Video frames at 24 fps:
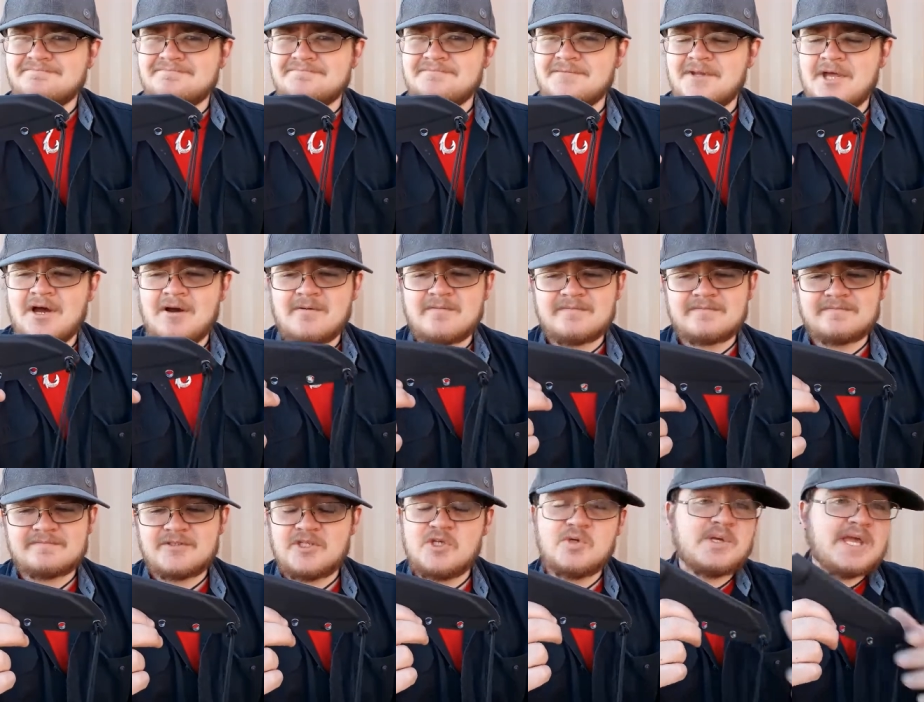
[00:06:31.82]
No,
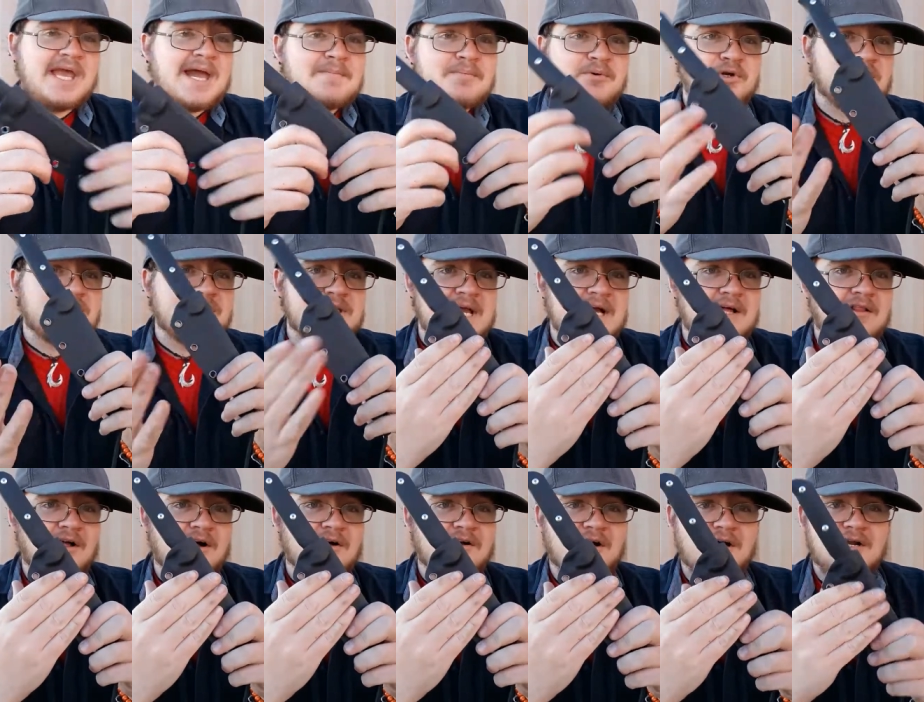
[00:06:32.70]
you can't put a tech
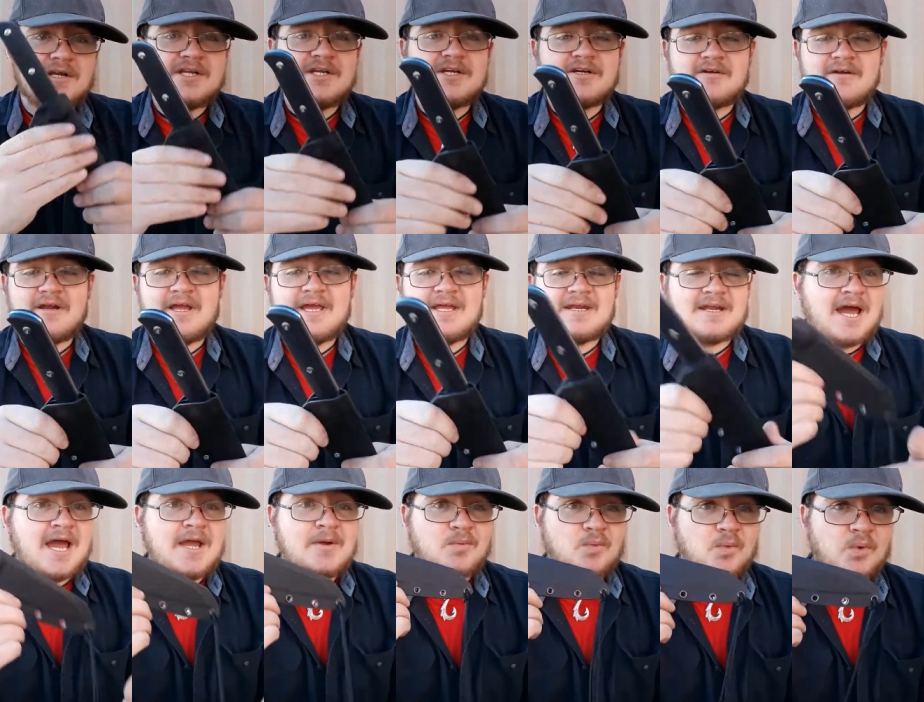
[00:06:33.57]
lock on here, and
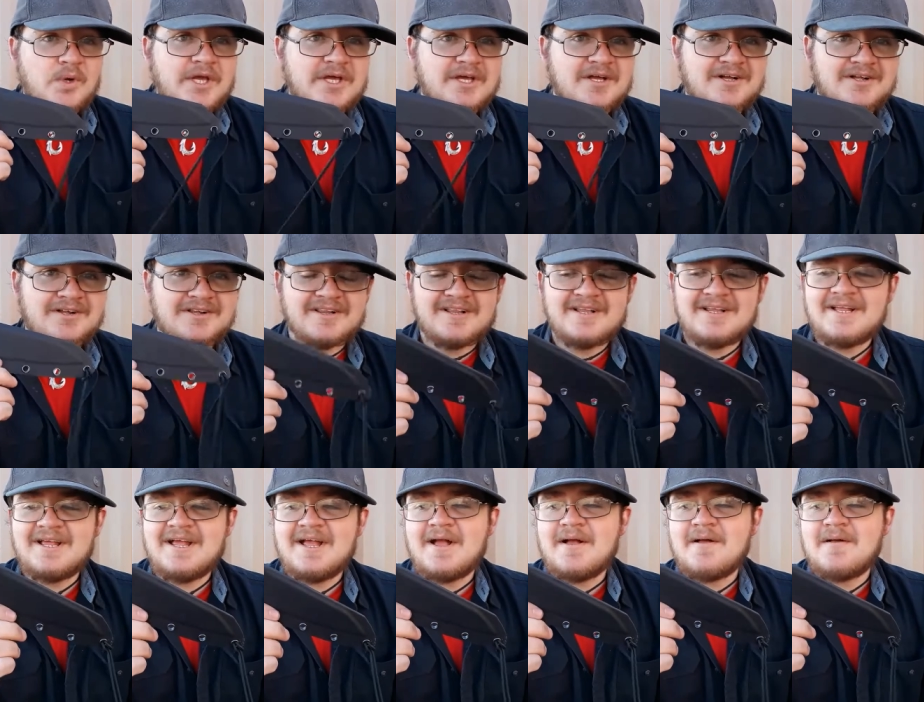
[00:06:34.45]
I will.
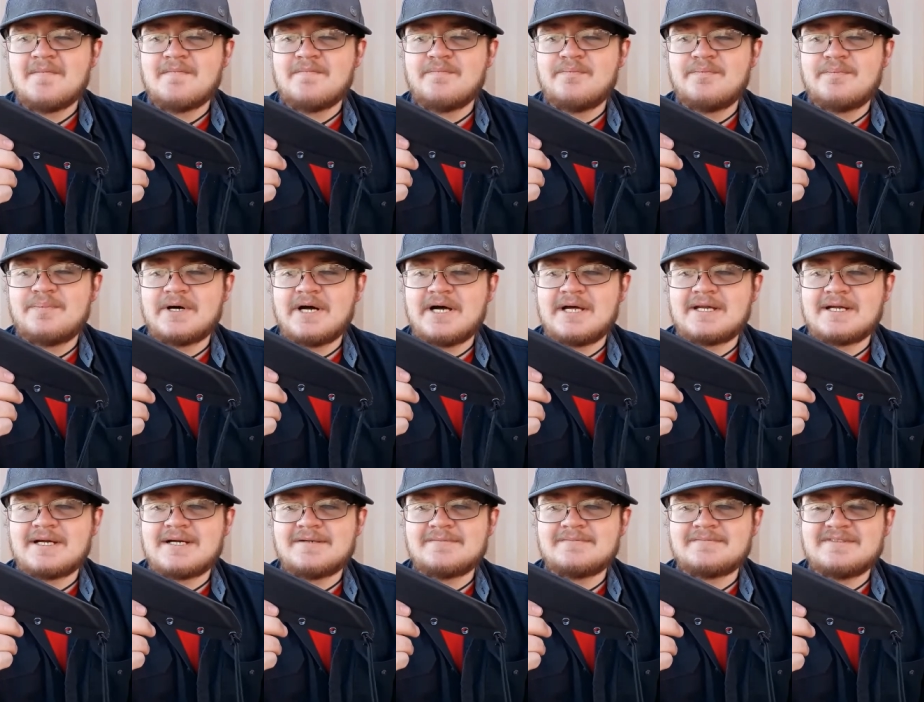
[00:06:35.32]
But,
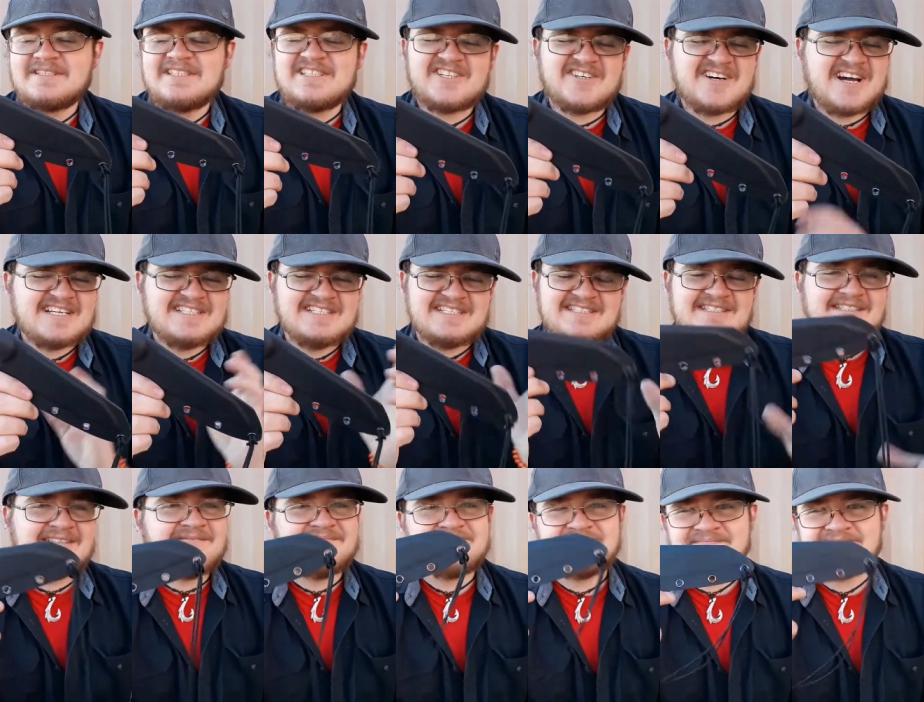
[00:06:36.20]
you know,
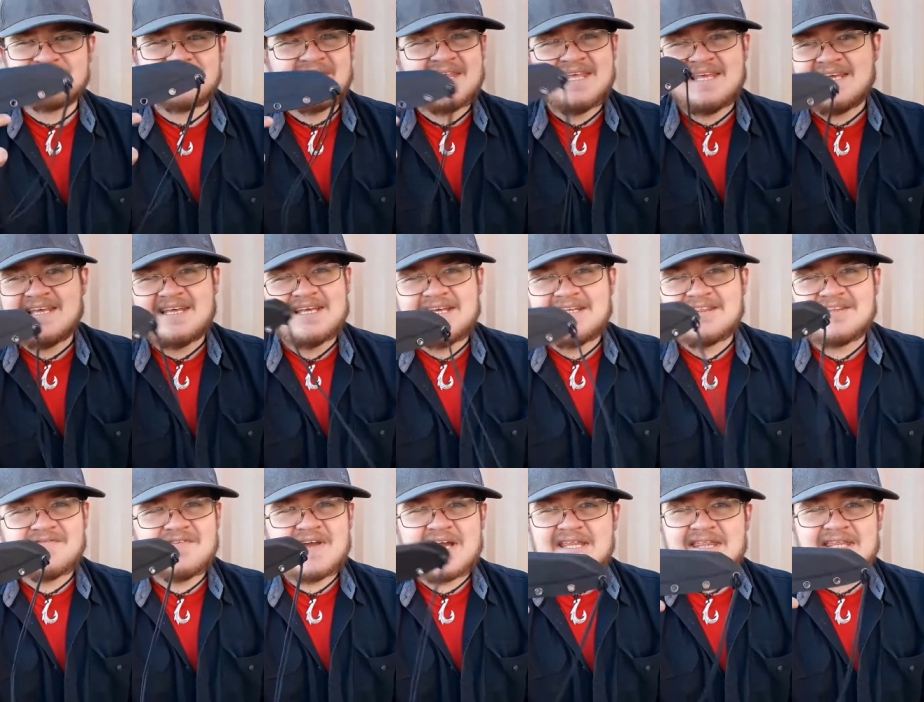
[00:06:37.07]

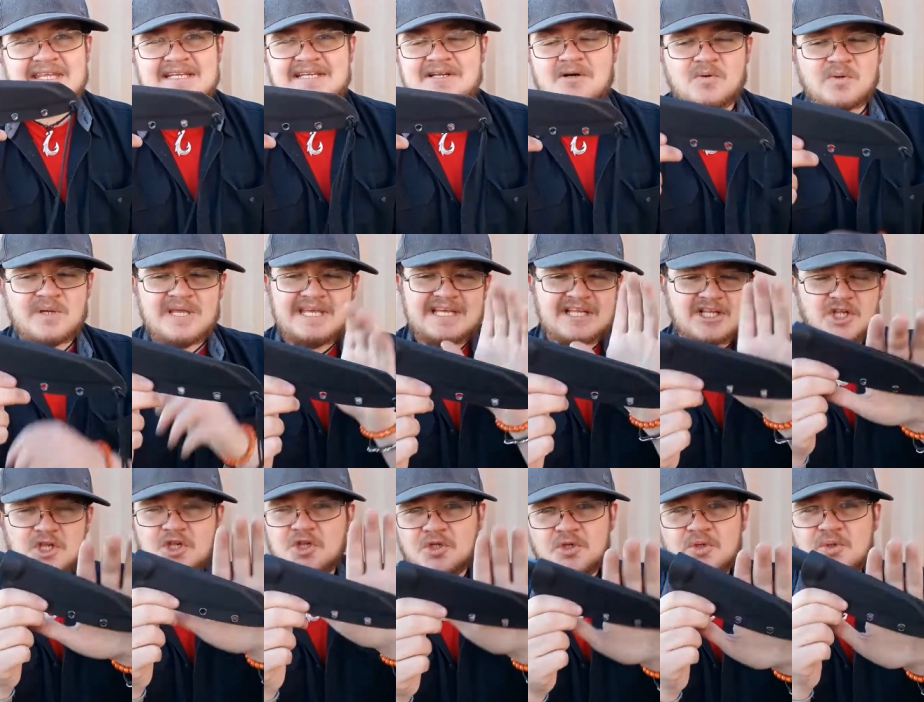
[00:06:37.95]
the fact that they don't
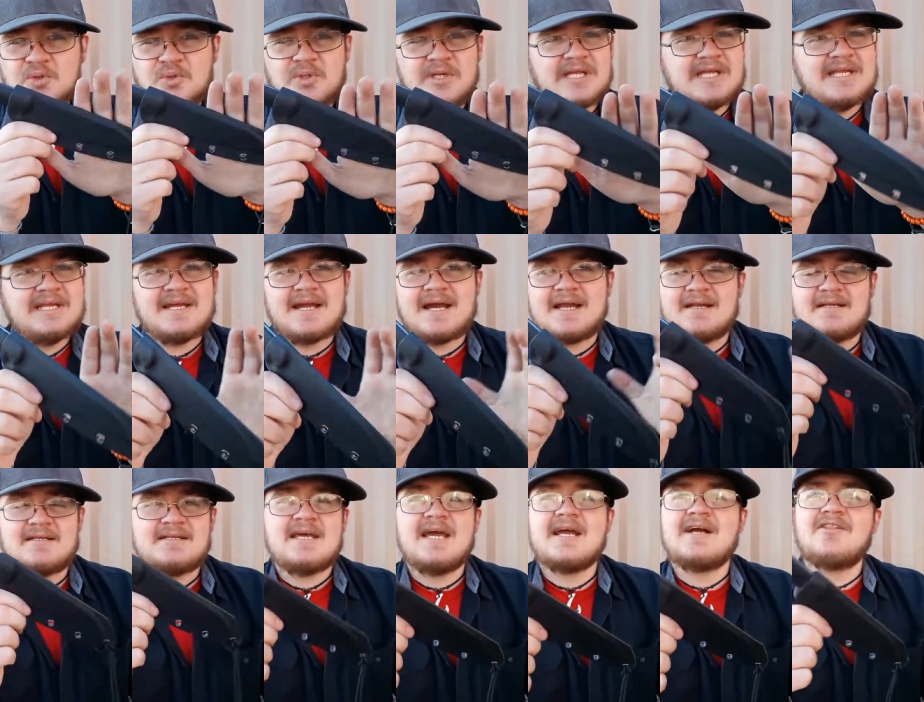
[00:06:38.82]
include any kind
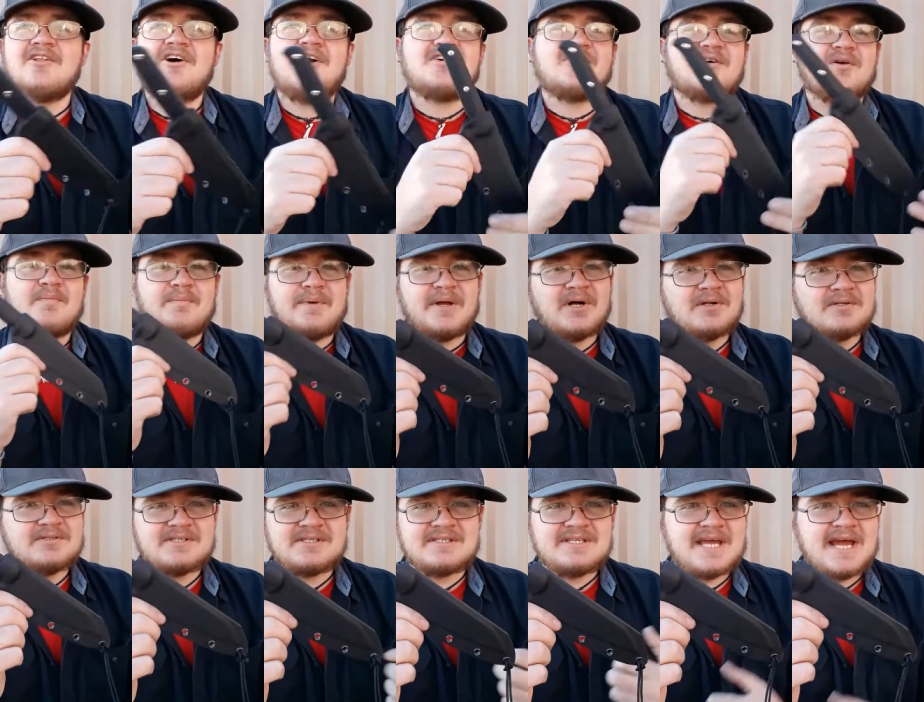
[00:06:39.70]
of tech lock or
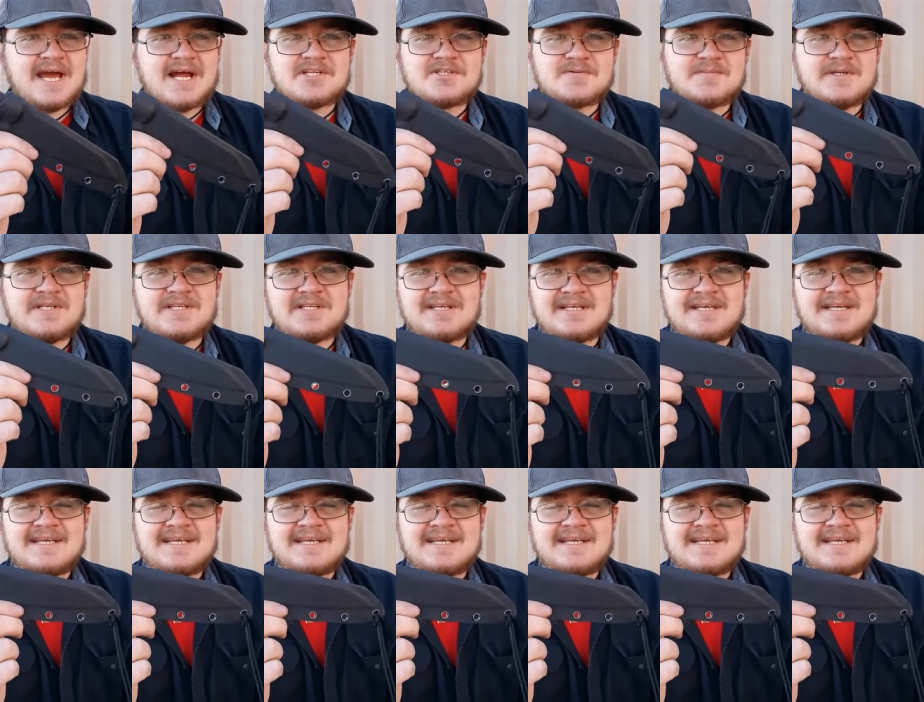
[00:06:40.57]
belt attachment,